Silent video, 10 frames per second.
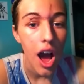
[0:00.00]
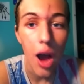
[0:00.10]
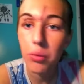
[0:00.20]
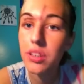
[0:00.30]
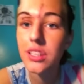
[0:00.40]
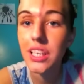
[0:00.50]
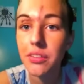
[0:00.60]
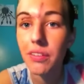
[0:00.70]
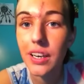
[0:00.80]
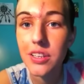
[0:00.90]
I wanted to
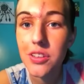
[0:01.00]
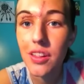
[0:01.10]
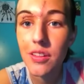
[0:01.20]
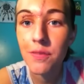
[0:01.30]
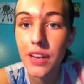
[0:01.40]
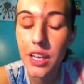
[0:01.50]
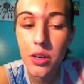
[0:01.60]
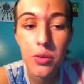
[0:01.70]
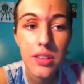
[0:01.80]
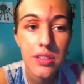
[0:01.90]
get right into this
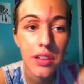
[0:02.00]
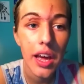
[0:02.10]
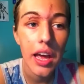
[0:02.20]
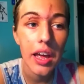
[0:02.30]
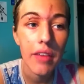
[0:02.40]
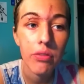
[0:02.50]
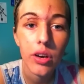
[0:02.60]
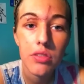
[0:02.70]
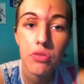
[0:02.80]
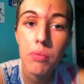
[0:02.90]
video and say, if you
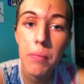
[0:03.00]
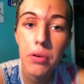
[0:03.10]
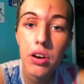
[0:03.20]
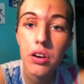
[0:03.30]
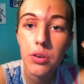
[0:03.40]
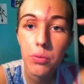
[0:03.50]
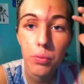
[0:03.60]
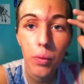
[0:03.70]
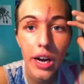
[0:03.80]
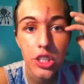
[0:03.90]
guys remember
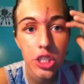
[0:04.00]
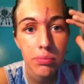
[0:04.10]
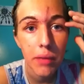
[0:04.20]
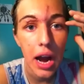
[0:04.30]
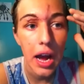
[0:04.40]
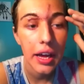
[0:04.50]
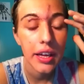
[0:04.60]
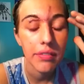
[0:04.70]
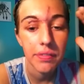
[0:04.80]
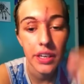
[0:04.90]
watching
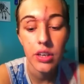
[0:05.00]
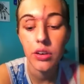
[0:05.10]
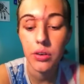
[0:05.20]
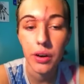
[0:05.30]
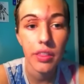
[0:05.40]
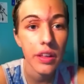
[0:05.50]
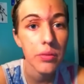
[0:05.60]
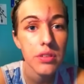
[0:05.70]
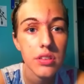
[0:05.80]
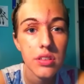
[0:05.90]
my video, I think it
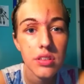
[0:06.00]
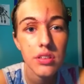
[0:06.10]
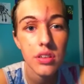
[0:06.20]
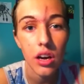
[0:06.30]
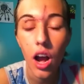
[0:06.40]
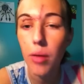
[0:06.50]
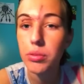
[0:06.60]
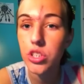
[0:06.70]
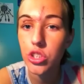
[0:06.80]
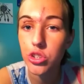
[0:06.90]
was
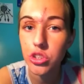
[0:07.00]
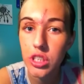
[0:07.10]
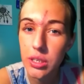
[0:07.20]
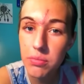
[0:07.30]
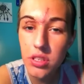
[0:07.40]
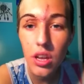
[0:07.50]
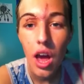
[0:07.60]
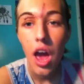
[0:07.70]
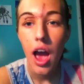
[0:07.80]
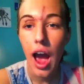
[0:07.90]
Accomplish Your Dreams,
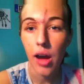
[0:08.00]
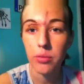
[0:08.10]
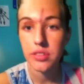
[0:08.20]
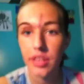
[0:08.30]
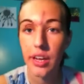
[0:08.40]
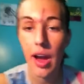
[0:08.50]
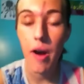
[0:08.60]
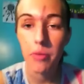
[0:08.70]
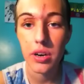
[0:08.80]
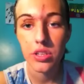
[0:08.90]
I was saying how
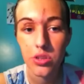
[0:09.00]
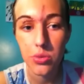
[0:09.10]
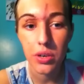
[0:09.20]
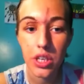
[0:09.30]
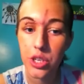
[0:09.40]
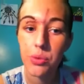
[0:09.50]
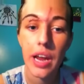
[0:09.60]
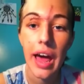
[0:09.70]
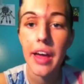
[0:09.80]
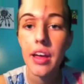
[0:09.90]
I want to do a
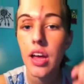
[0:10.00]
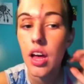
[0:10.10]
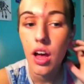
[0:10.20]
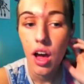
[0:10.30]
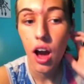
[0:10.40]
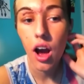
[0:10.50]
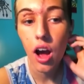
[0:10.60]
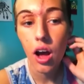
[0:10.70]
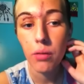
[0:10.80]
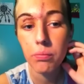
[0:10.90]
Q&A.
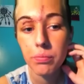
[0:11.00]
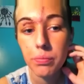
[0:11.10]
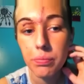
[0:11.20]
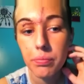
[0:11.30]
Um,